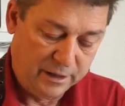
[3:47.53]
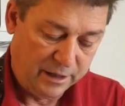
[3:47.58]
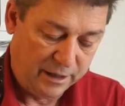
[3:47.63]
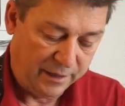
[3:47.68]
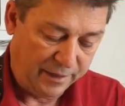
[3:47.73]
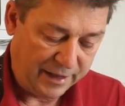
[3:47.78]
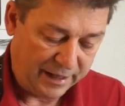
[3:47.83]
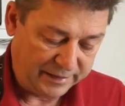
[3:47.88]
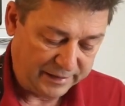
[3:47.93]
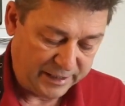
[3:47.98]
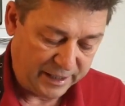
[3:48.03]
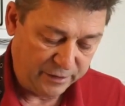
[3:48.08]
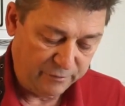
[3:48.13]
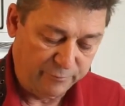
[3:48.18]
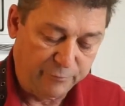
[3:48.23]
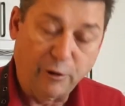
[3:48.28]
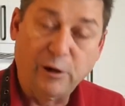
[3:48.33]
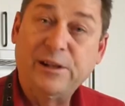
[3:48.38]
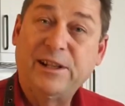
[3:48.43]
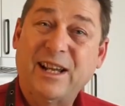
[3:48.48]
that tin
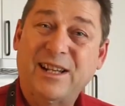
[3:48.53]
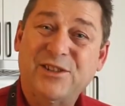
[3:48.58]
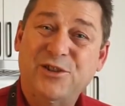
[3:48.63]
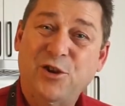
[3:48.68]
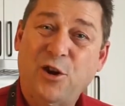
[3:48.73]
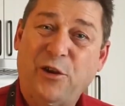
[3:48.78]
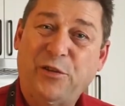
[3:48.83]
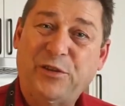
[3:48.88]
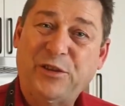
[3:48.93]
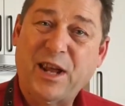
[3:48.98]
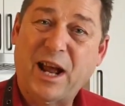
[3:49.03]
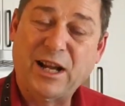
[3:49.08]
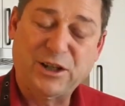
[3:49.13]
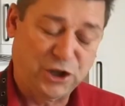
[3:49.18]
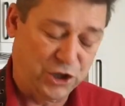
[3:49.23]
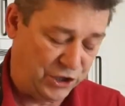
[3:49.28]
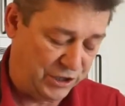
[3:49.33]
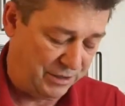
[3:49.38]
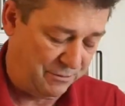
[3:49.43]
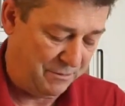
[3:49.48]
foil does not
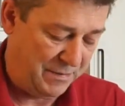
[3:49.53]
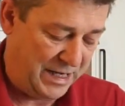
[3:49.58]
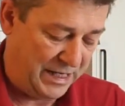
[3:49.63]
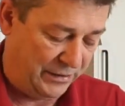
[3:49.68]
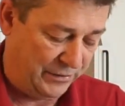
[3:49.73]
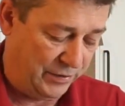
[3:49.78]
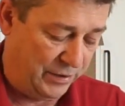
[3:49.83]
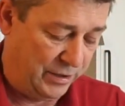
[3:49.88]
touch the meat.